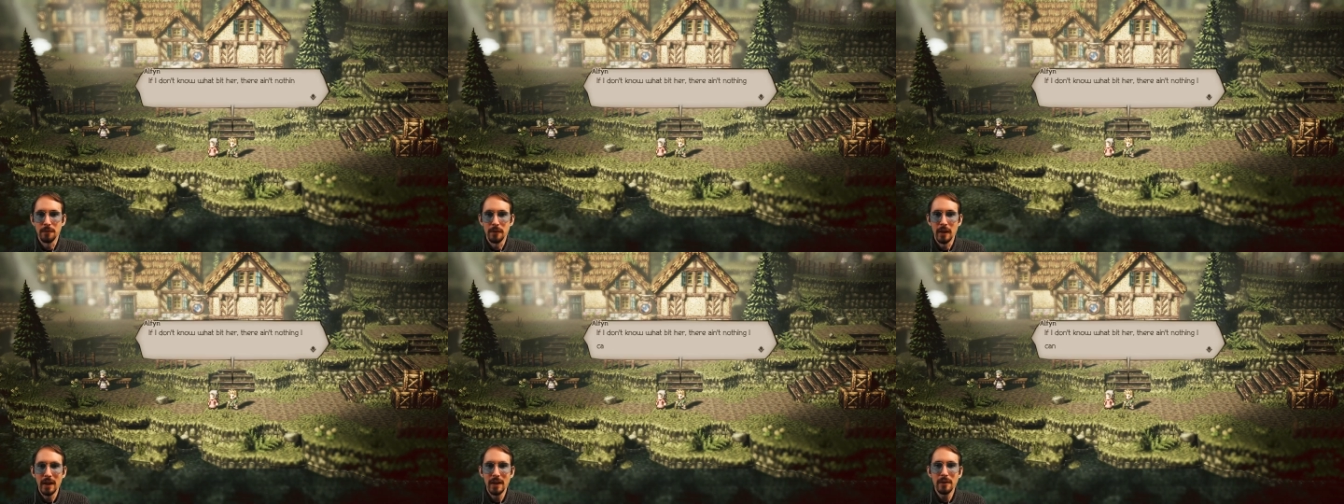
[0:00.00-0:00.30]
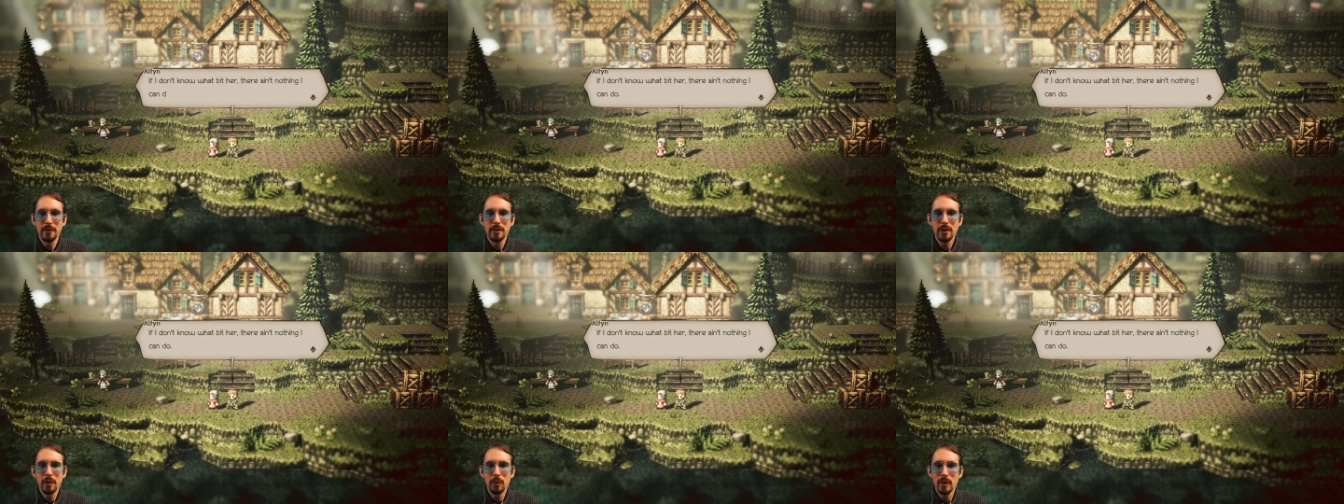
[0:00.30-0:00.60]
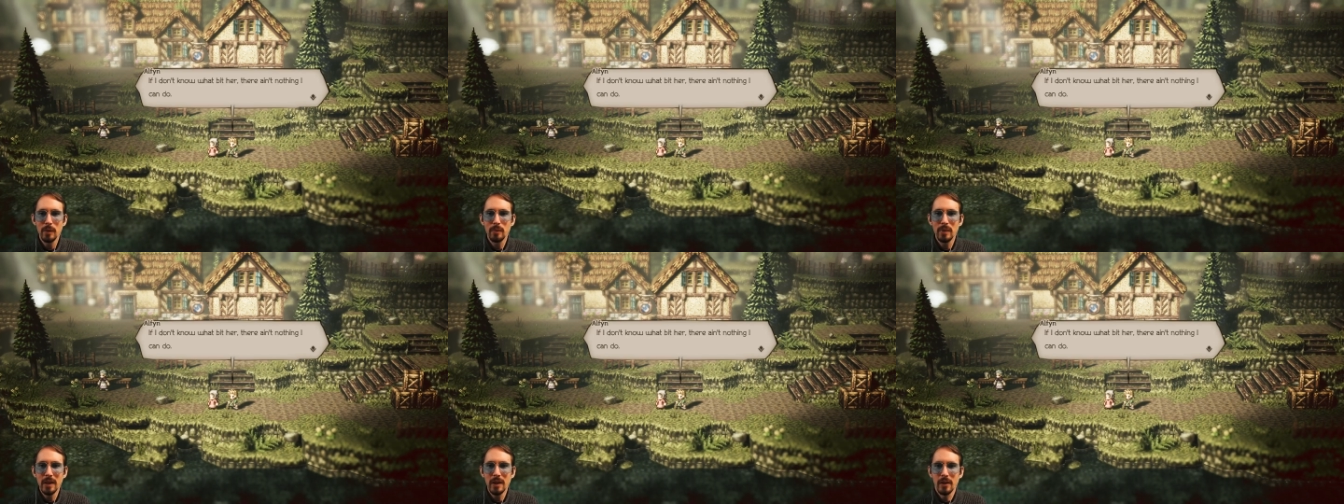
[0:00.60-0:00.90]
If I don't know
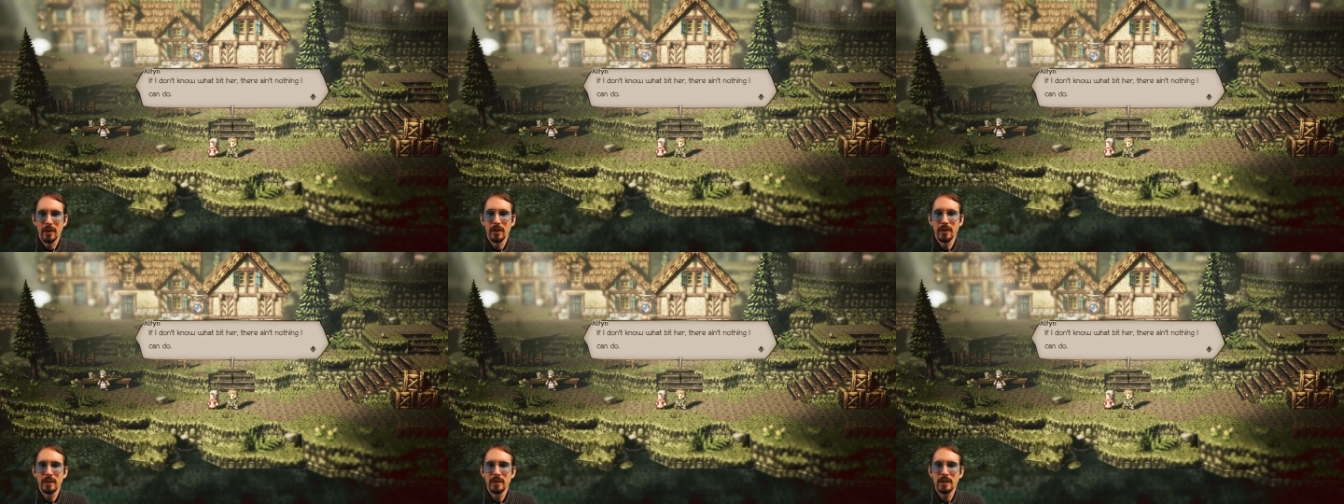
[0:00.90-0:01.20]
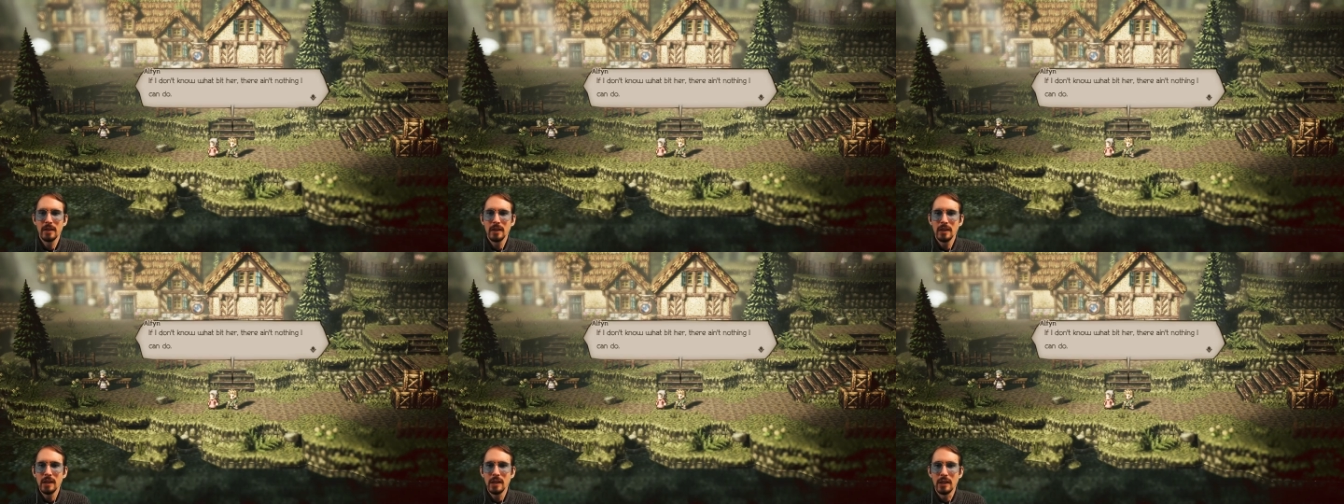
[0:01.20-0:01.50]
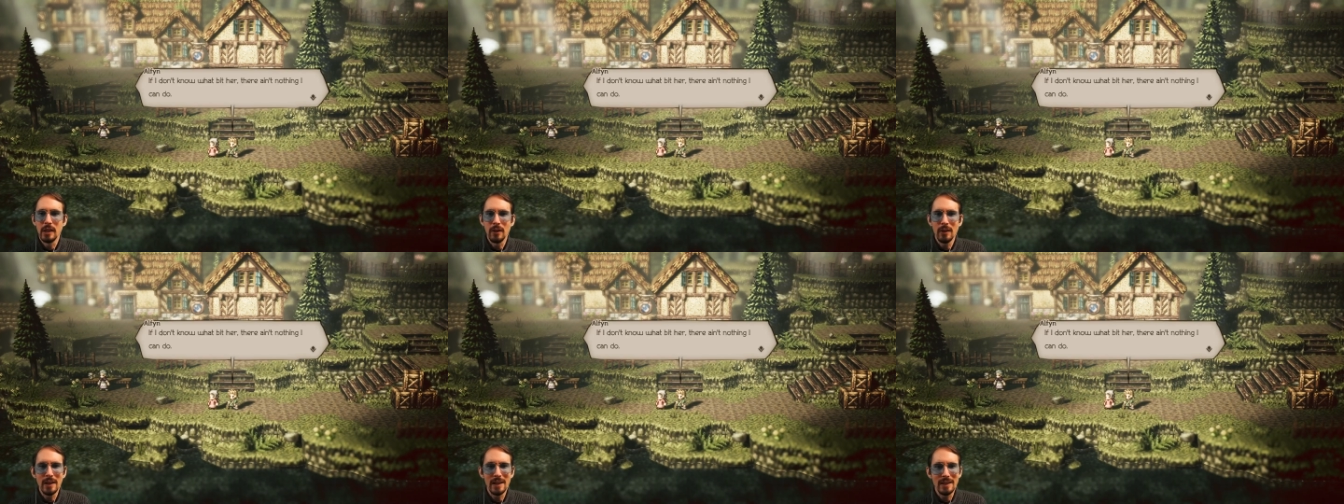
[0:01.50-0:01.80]
what bit her,
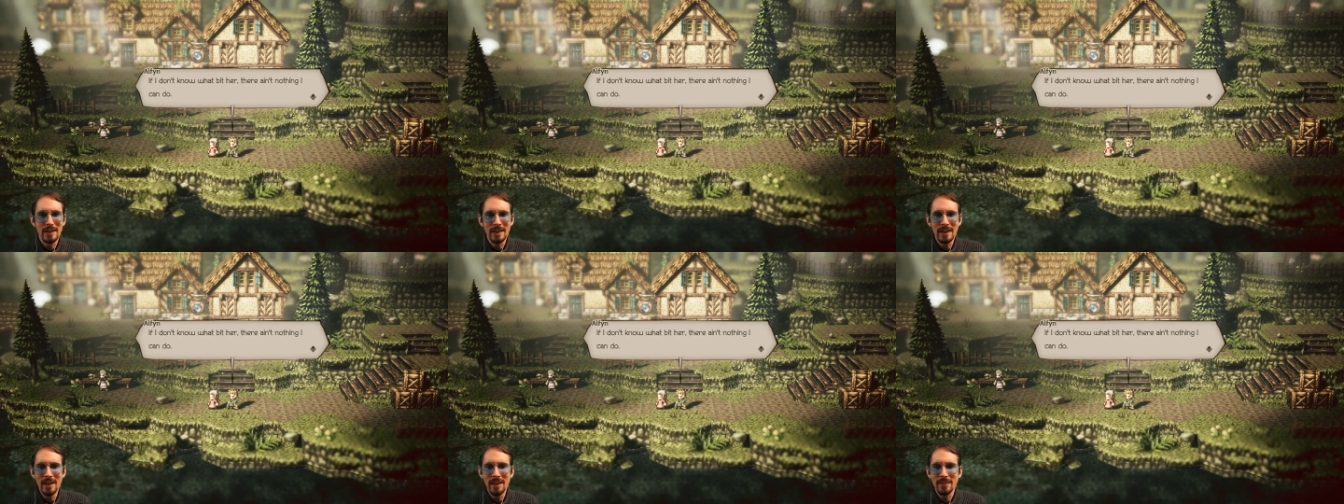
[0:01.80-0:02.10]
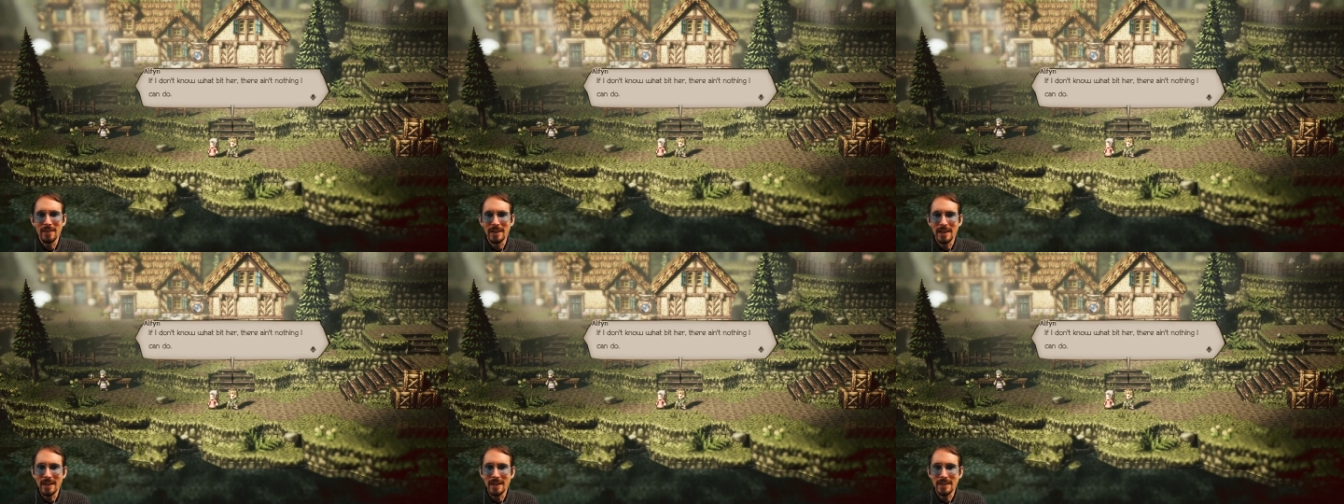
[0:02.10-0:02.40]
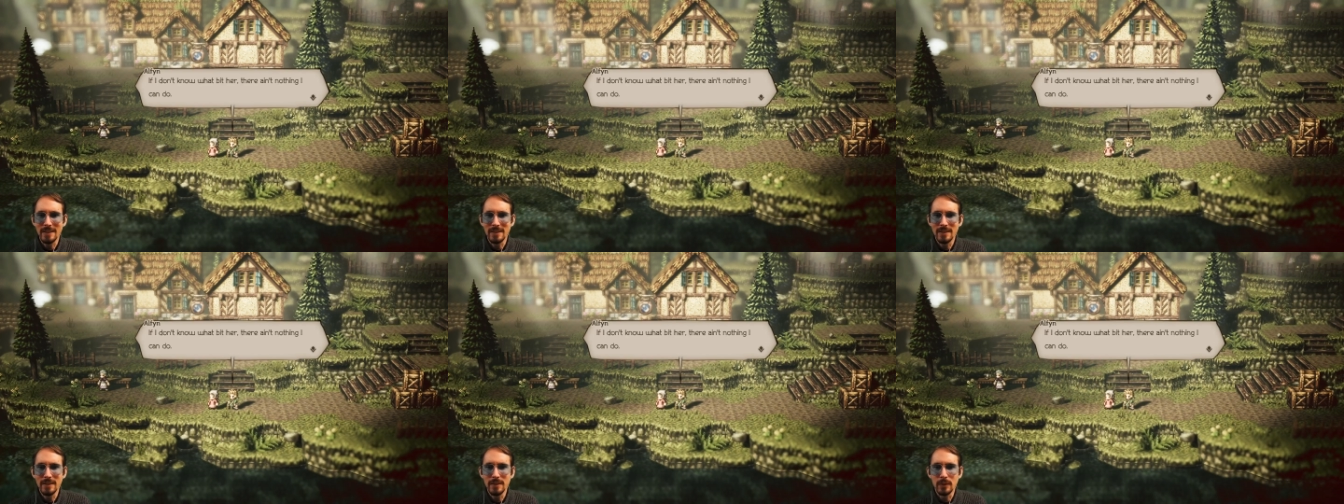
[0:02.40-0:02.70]
there ain't nothing
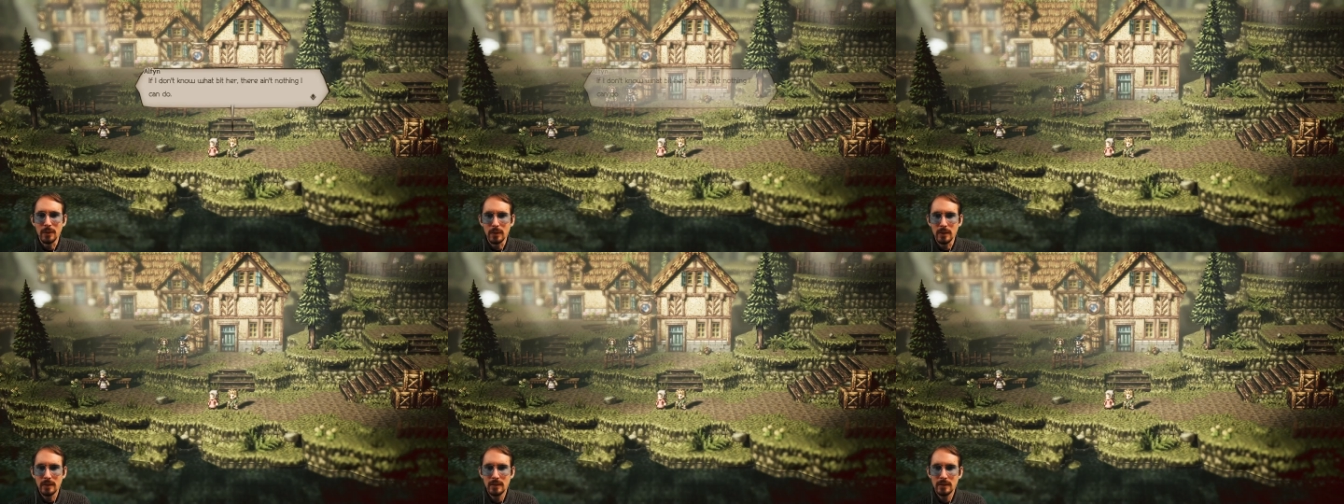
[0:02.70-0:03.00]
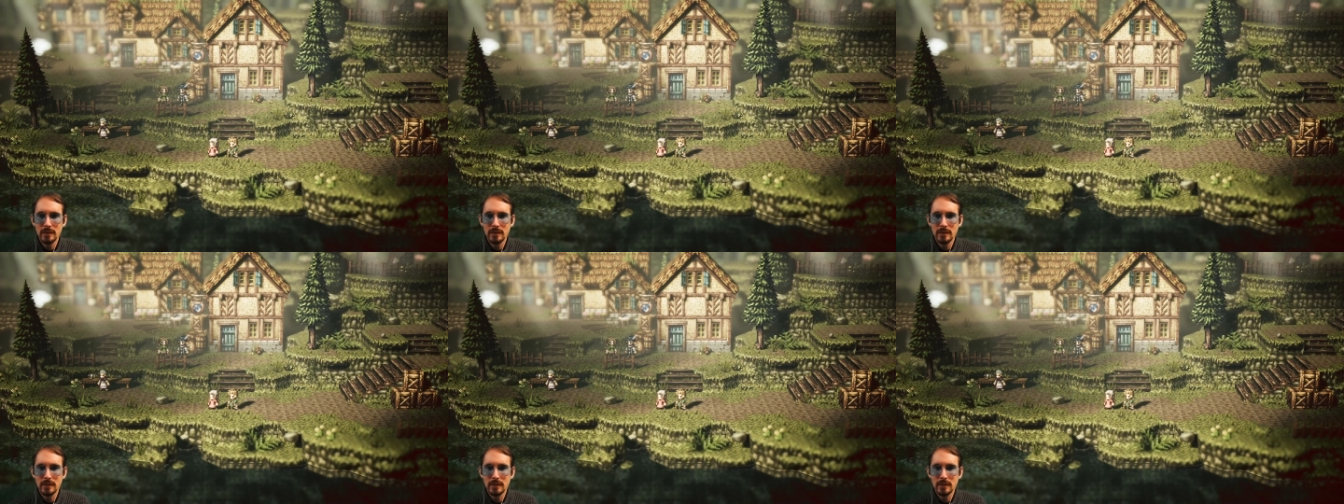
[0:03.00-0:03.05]
I can do.